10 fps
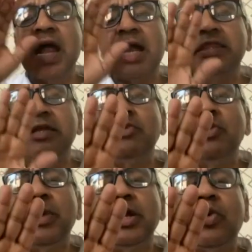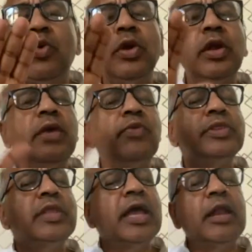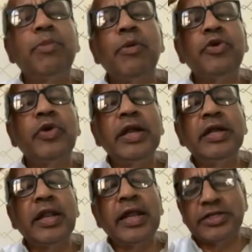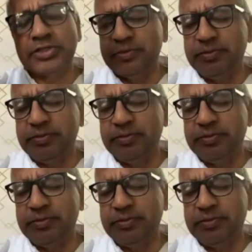at the moment only with the help of your intellect.